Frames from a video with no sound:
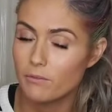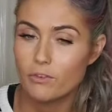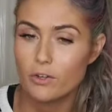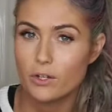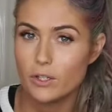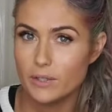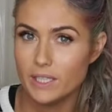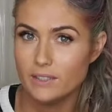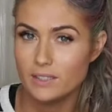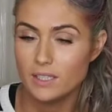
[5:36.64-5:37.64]
for
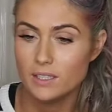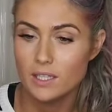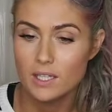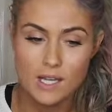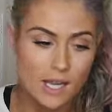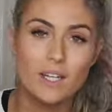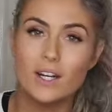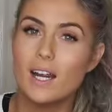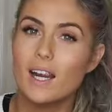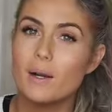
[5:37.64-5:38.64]
Colorista.
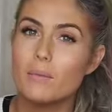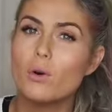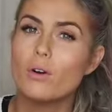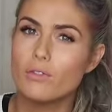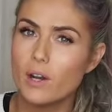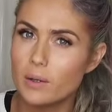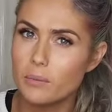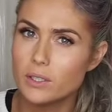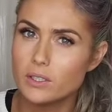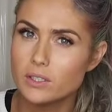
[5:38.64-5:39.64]
There are more
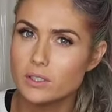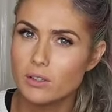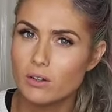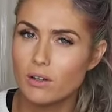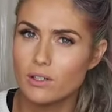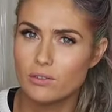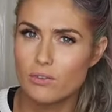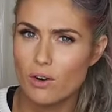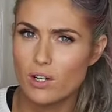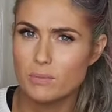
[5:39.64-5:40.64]
vibrant colours
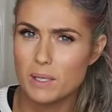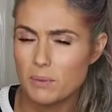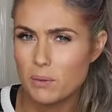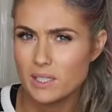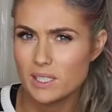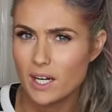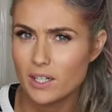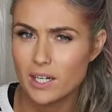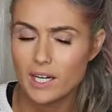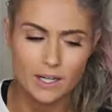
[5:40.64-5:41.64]
for people with
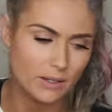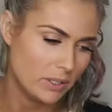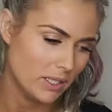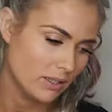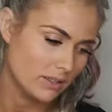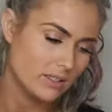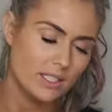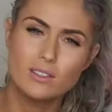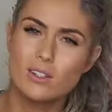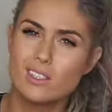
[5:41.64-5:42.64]
darker hair, because
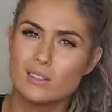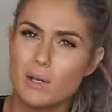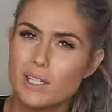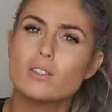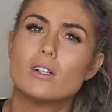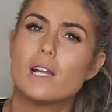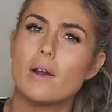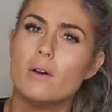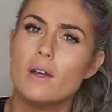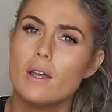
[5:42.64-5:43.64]
these colours mightn't turn
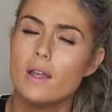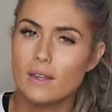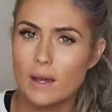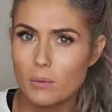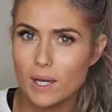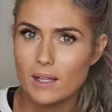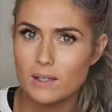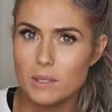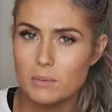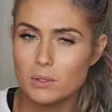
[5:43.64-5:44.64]
out that well
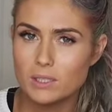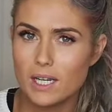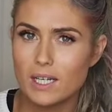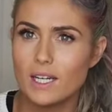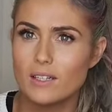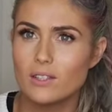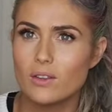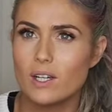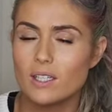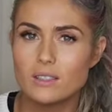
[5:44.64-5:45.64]
in people with dark hair. So
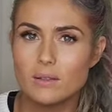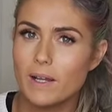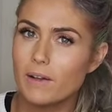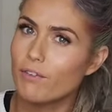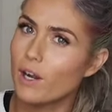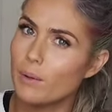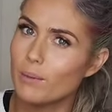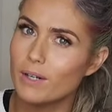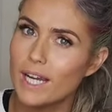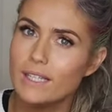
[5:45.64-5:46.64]
there is some like
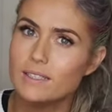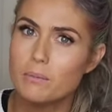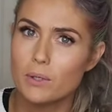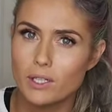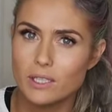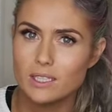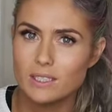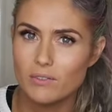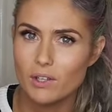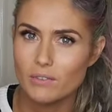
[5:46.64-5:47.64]
vibrant reds and
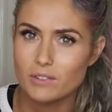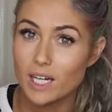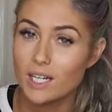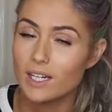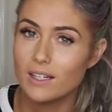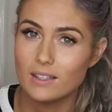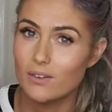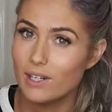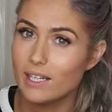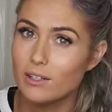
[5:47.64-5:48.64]
burgundies if you have dark hair. They're
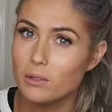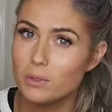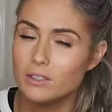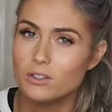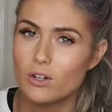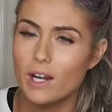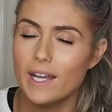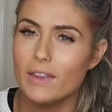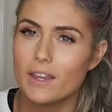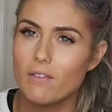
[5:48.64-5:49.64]
really cool ones to try,
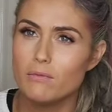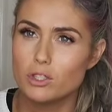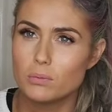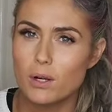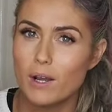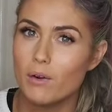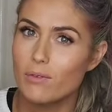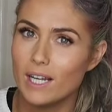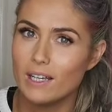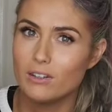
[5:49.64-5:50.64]
and they've just brought out a
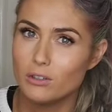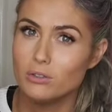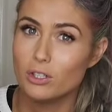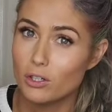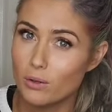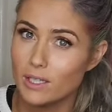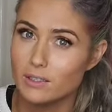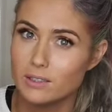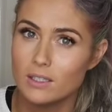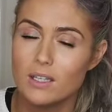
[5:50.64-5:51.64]
really cool turquoise.